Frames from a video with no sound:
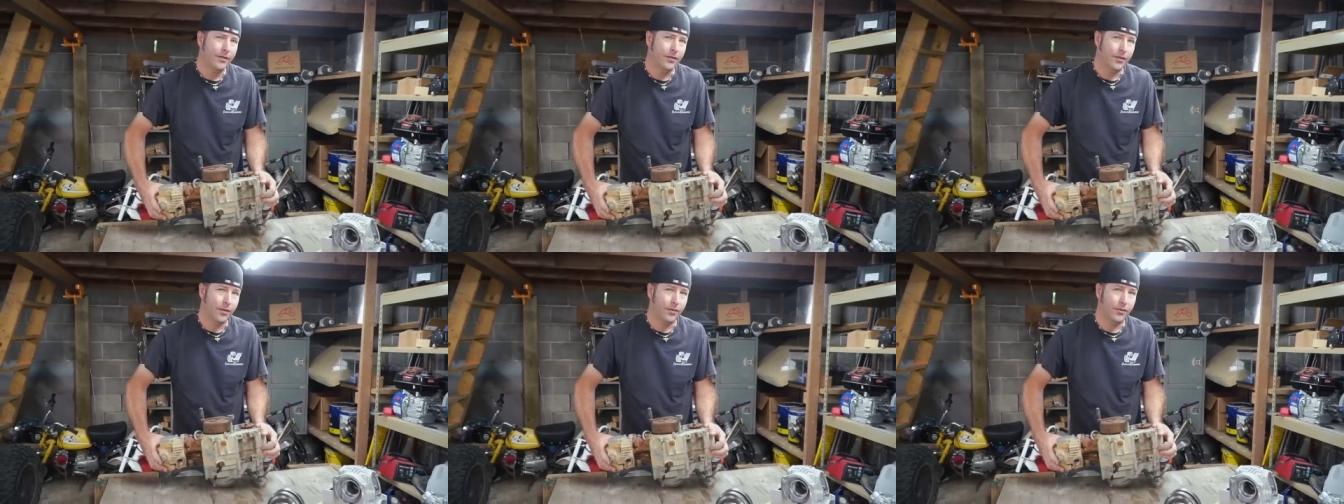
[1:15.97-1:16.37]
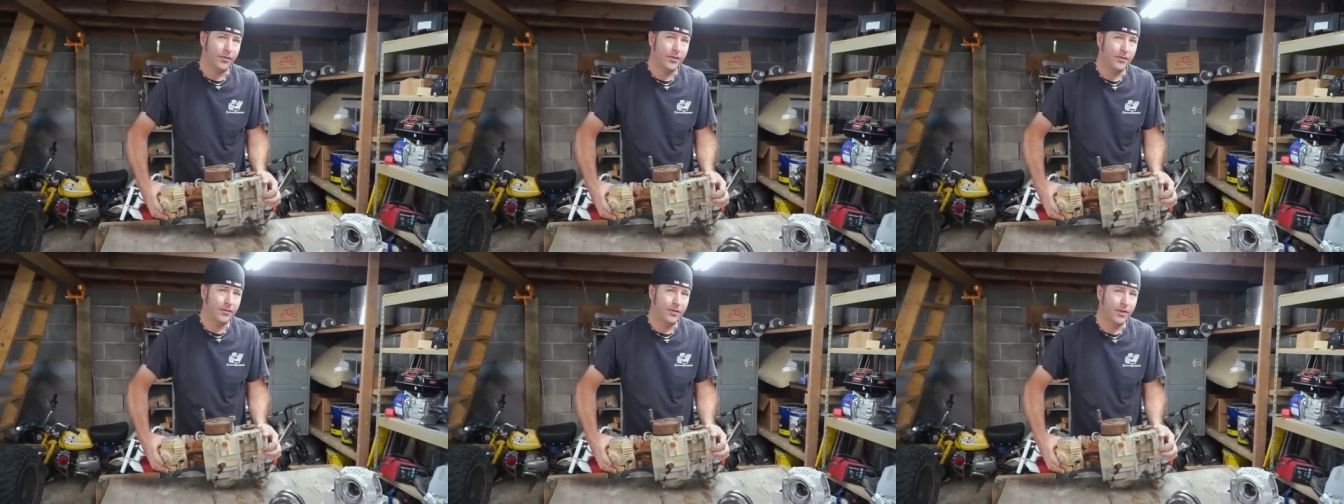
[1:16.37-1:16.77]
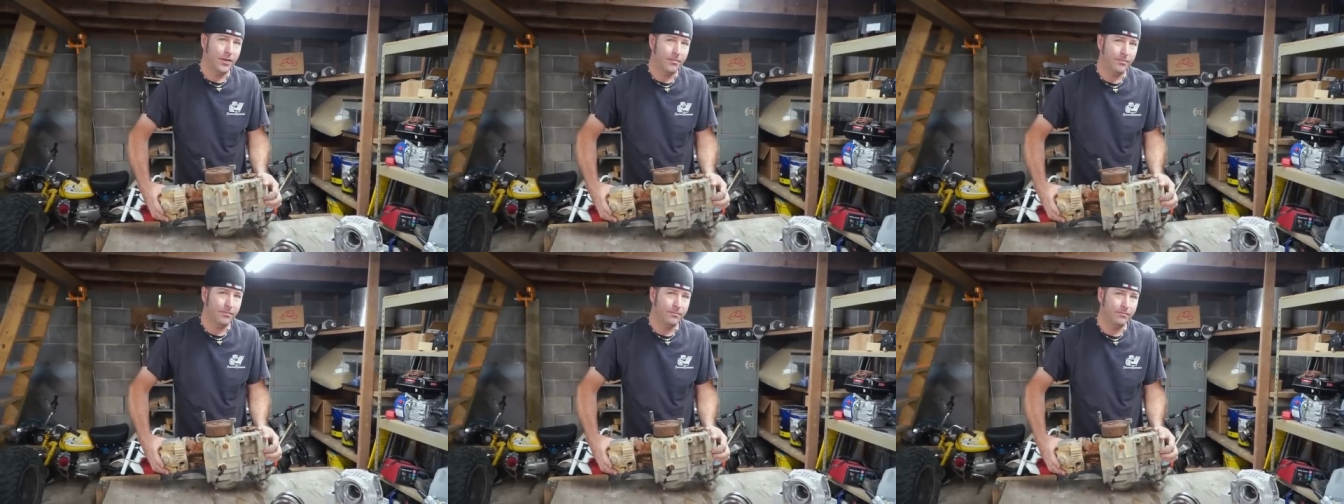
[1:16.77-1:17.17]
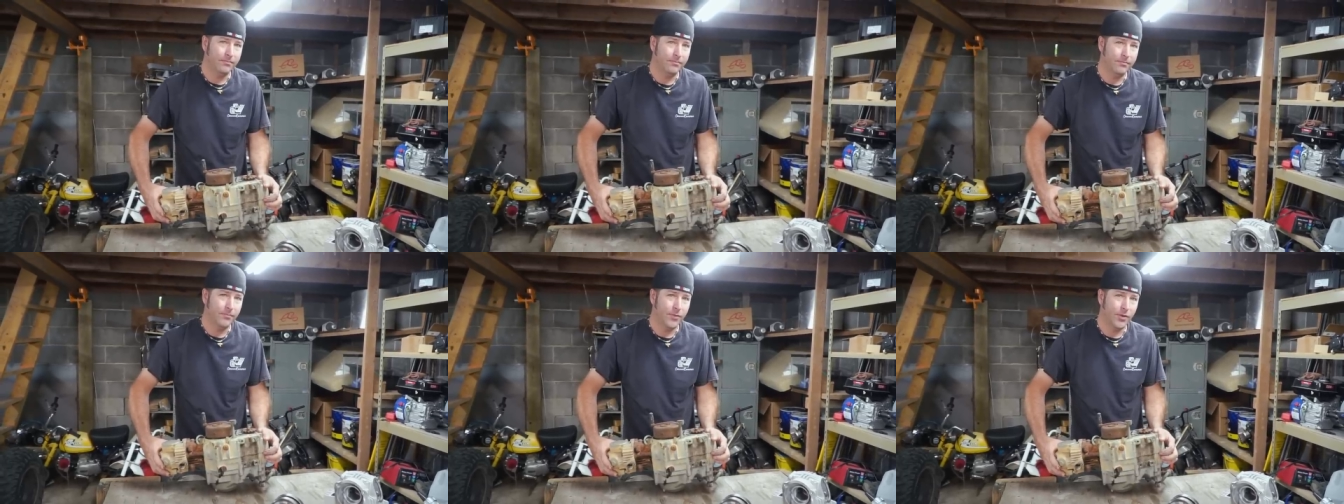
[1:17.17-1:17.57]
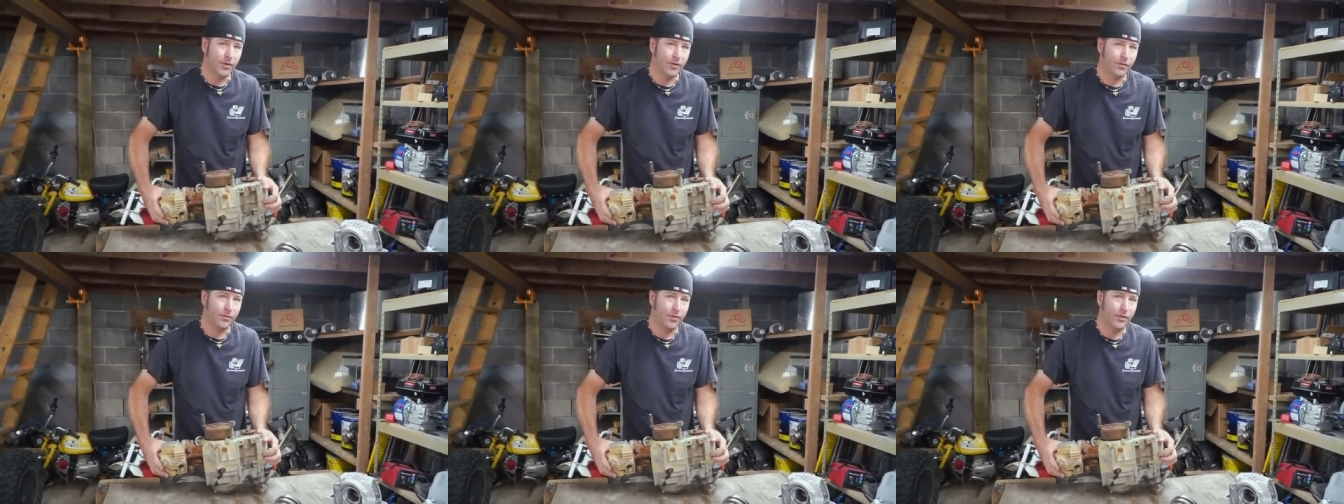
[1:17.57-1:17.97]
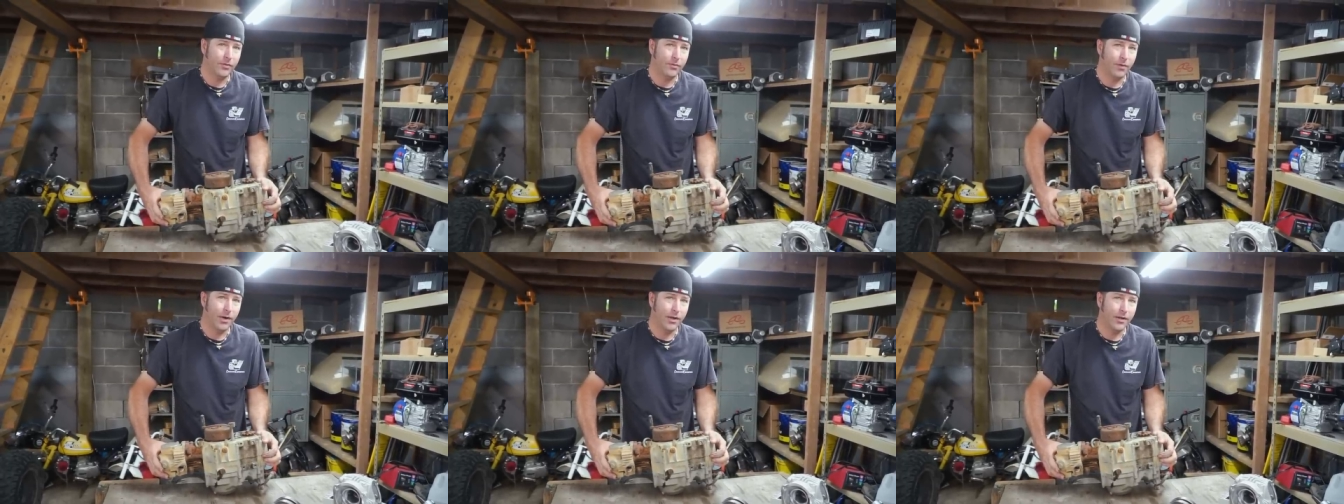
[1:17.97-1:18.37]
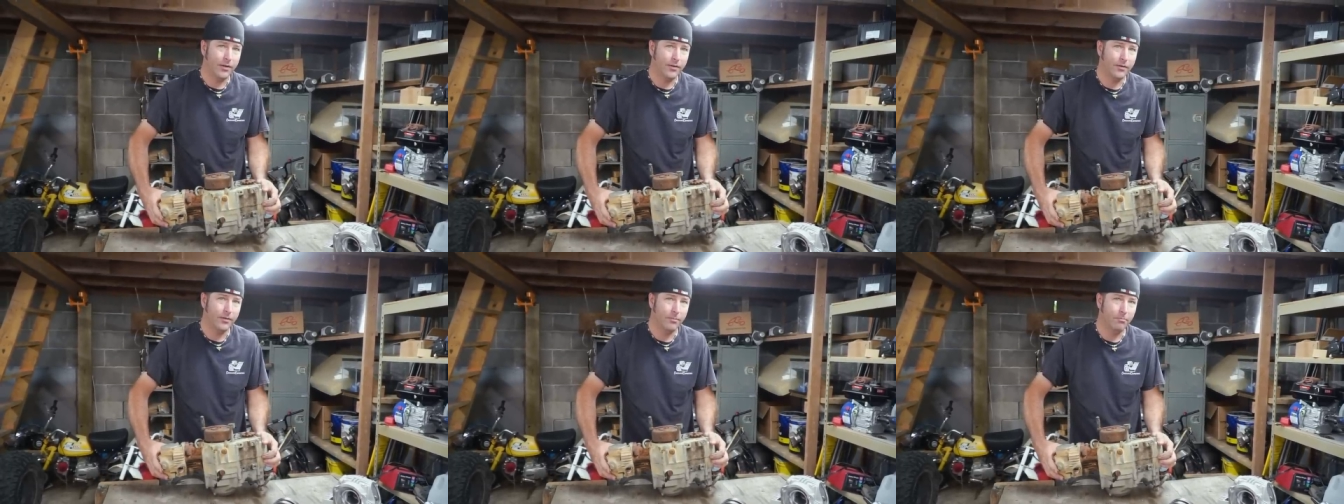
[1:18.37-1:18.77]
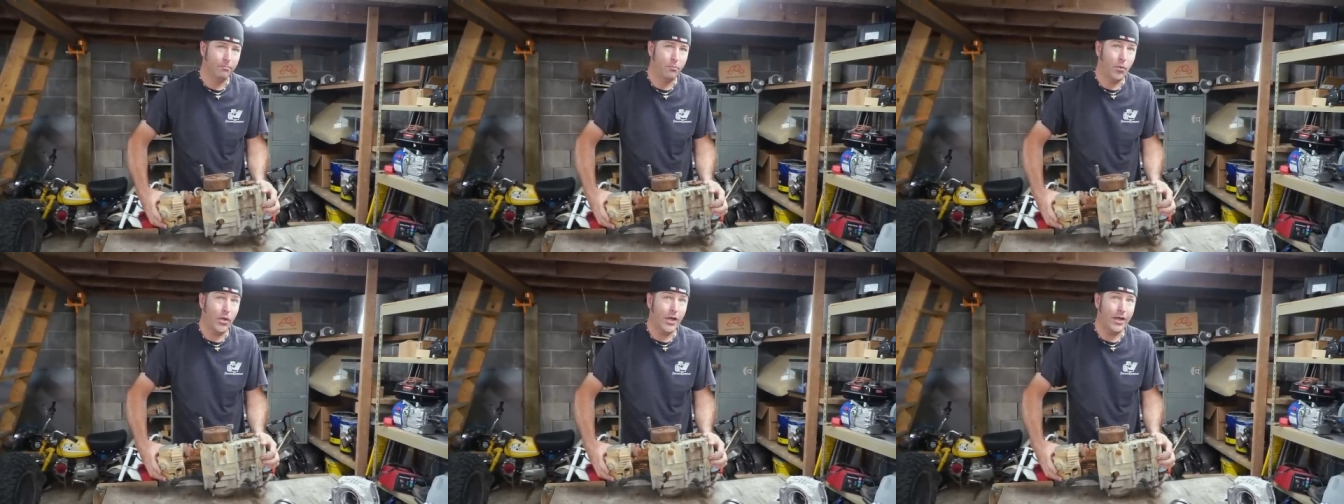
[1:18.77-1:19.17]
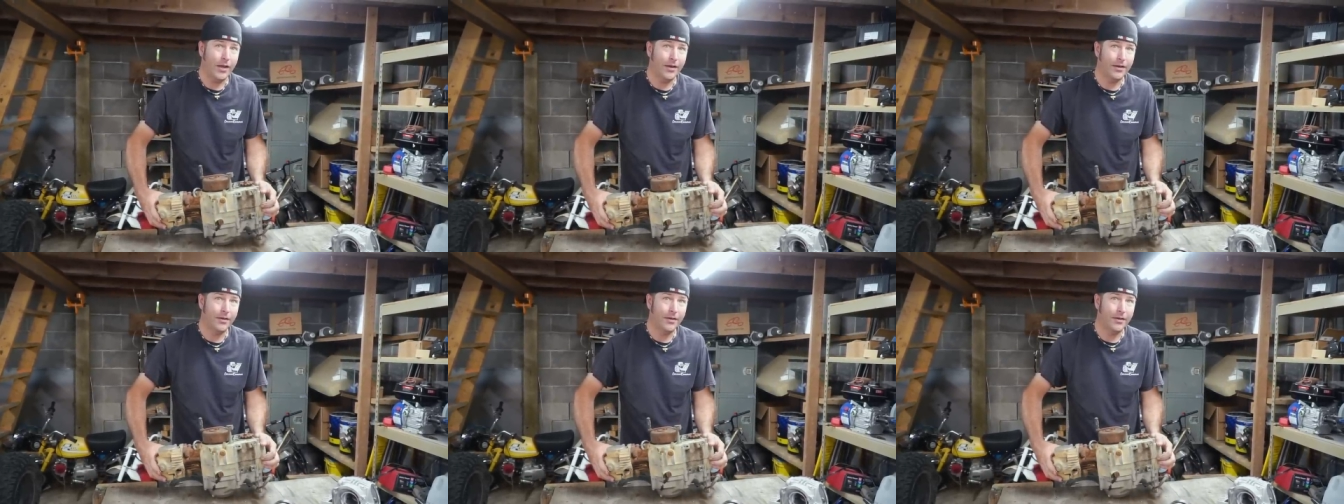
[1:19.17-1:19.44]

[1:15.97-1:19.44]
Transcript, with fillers: you know, seized up Yep. You know, Rod. Yep. But